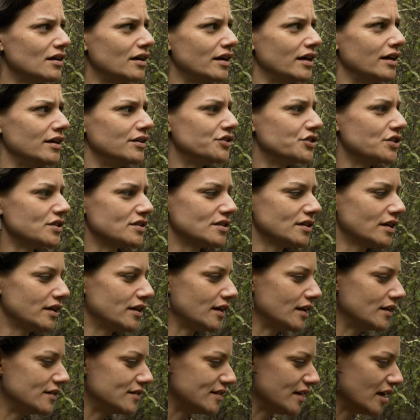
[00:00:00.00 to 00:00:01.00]
And just
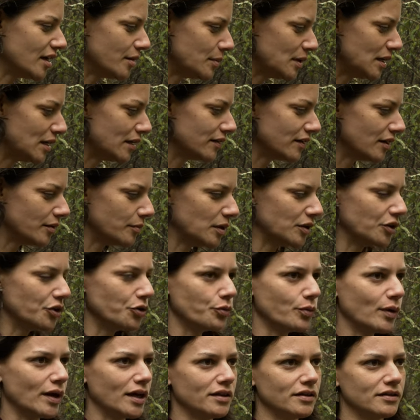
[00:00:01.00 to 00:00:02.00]
like examining them and
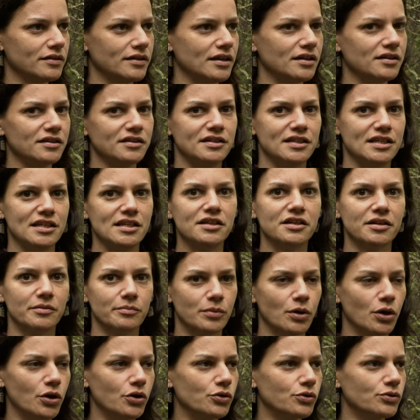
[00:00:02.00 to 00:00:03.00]
the way that they
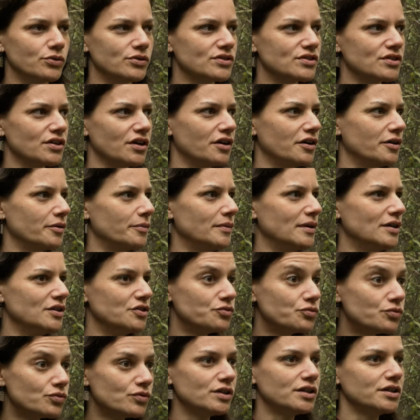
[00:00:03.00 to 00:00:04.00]
decompose um,
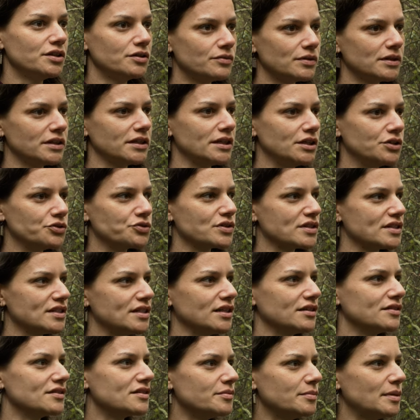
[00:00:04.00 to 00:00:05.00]
is really, really
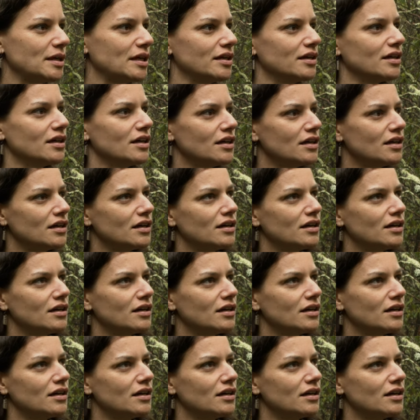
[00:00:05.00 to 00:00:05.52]
interesting to me.